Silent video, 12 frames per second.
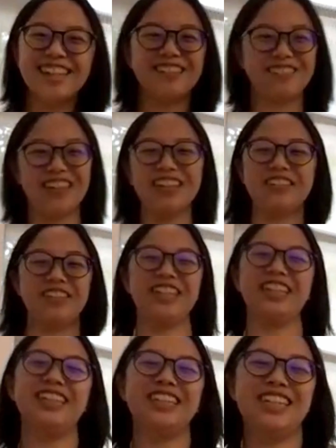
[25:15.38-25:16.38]
Really,
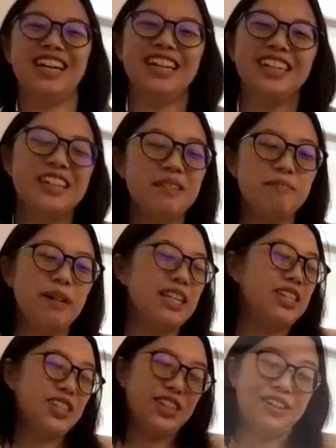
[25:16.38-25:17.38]
really cliche, but
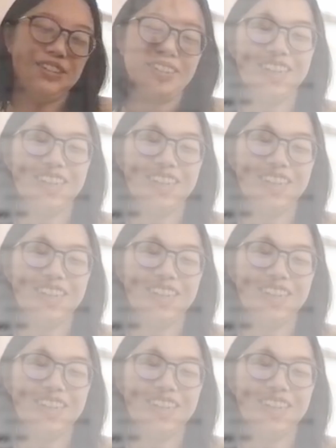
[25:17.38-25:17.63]
it's true.